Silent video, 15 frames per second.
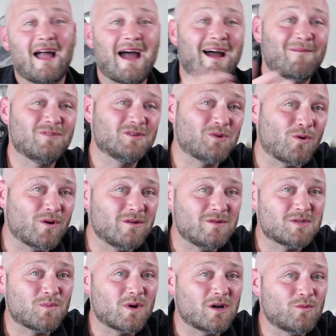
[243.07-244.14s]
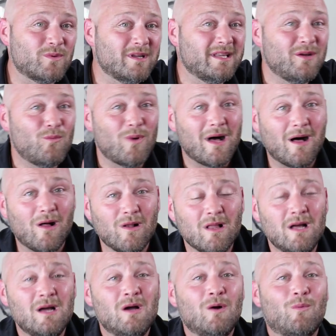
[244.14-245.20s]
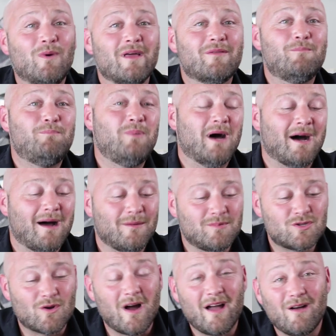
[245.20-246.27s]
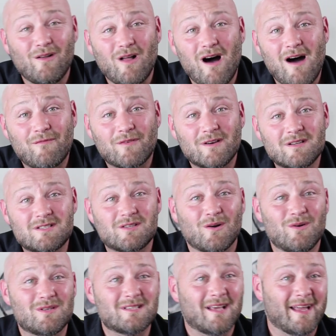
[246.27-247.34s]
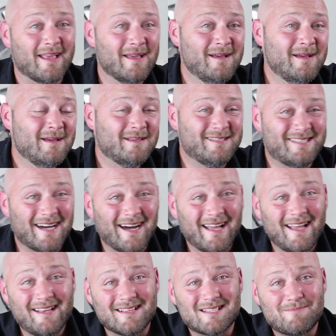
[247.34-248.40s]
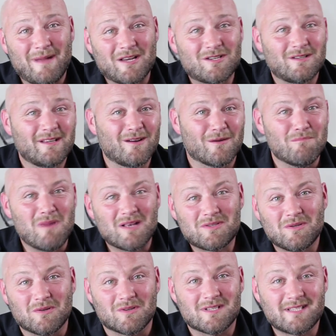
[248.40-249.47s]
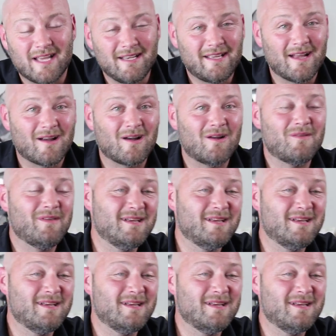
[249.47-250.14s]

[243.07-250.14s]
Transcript: Advertorials work really well with trial offers, so it's like diet especially, or muscle or skincare.